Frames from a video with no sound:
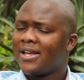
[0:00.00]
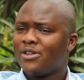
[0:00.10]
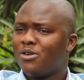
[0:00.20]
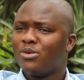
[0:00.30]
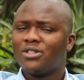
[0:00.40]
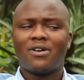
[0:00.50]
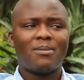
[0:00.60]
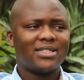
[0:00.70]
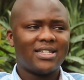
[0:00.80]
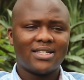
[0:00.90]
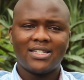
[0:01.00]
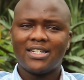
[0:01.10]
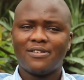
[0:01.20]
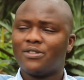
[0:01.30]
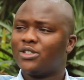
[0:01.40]
Most farmers, they
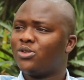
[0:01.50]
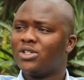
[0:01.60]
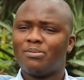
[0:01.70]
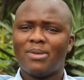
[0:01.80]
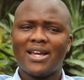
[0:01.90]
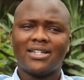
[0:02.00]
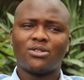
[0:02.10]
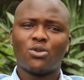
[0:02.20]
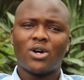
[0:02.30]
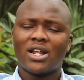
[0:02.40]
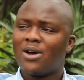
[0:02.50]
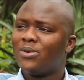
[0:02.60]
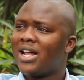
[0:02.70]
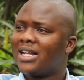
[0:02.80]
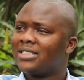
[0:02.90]
think if it's not maize or
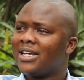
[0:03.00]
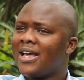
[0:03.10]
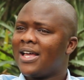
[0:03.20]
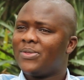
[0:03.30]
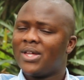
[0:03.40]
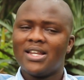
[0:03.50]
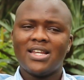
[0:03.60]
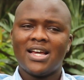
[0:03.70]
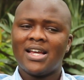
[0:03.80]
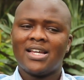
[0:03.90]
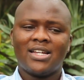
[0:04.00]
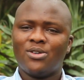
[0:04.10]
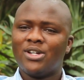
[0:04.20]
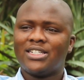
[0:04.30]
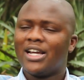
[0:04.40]
groundnuts, then
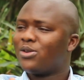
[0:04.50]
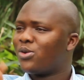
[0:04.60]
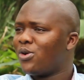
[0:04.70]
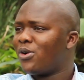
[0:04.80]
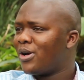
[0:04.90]
it can grow.